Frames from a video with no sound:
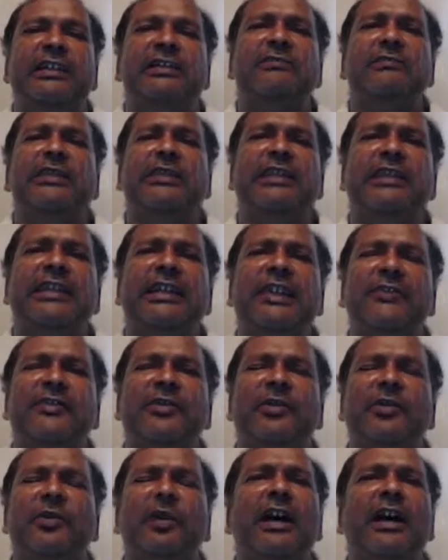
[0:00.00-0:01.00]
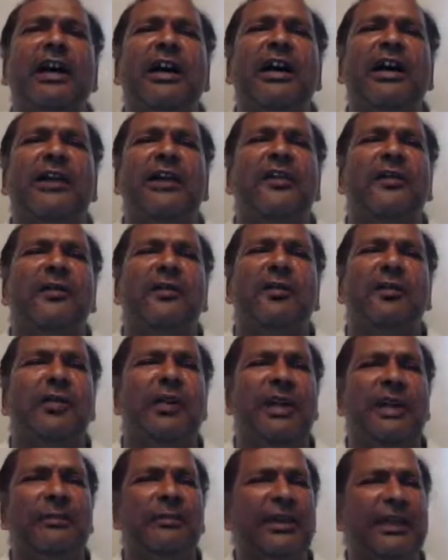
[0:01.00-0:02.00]
But then after a while, when
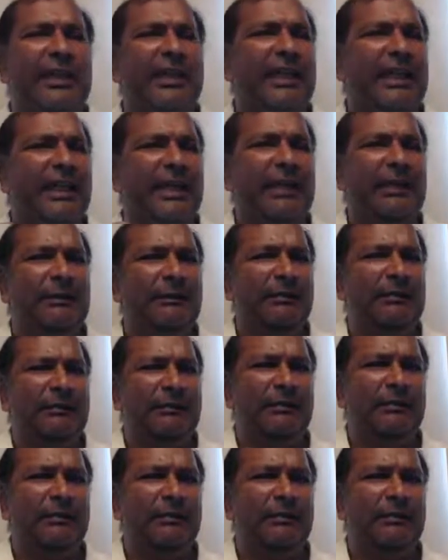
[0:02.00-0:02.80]
it became